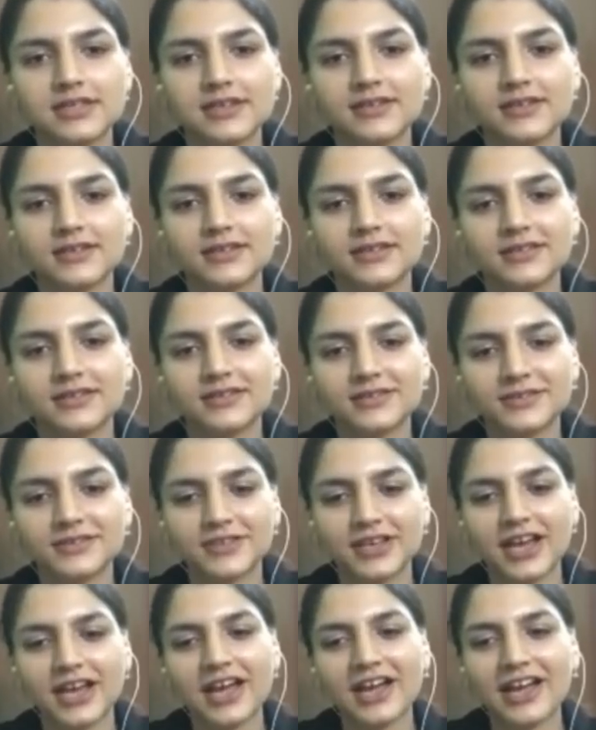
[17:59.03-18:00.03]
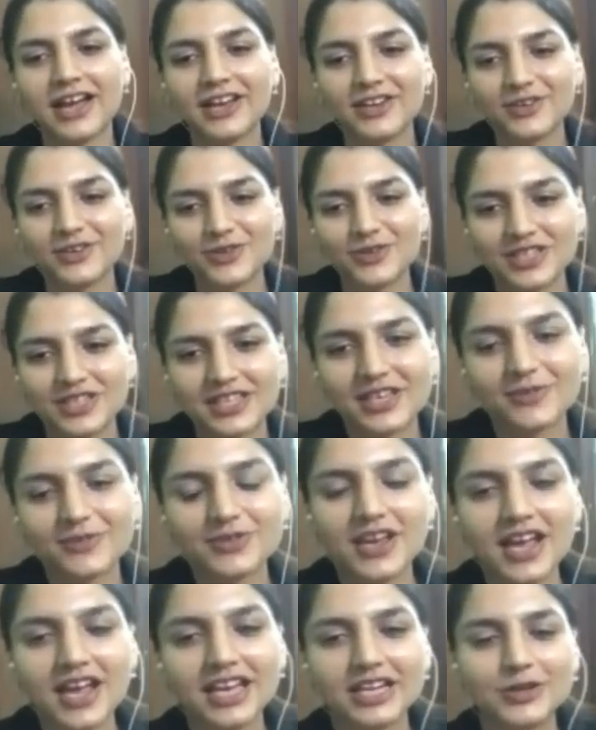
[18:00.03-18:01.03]
Sir, I don't think
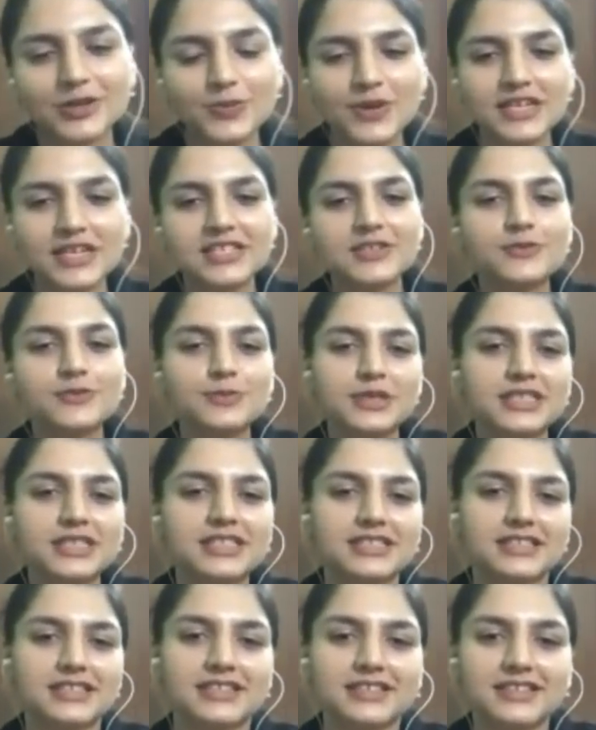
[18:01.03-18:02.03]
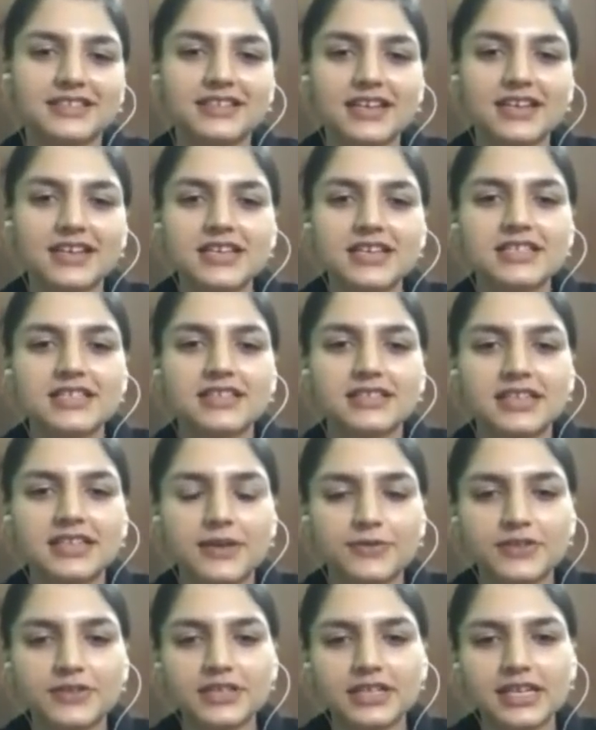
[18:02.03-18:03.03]
if they are innovative, but sir,
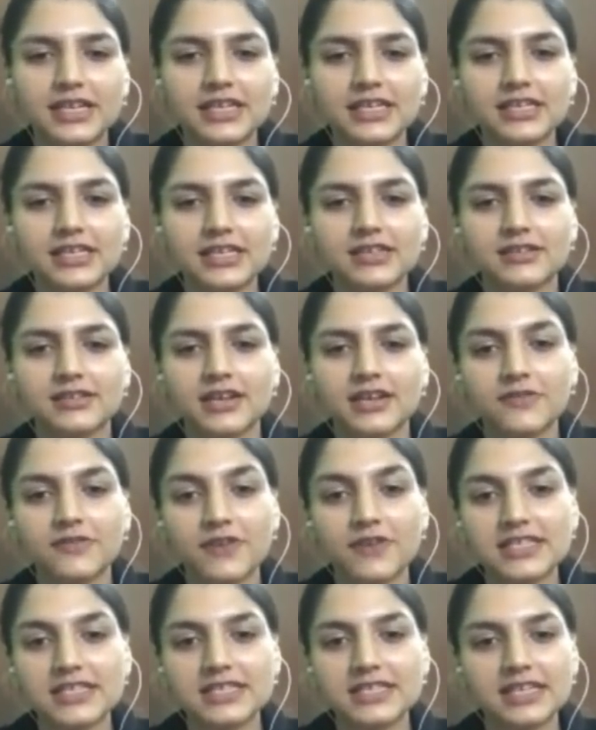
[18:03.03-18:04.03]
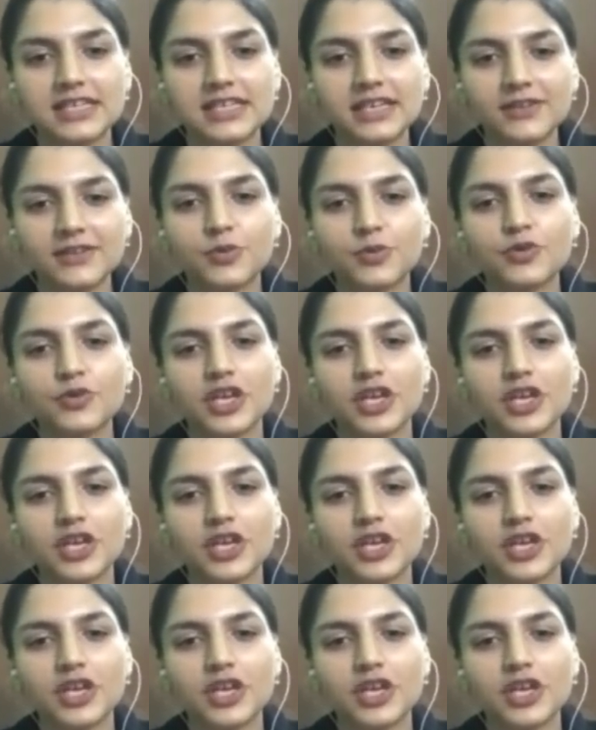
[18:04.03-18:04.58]
definitely investing in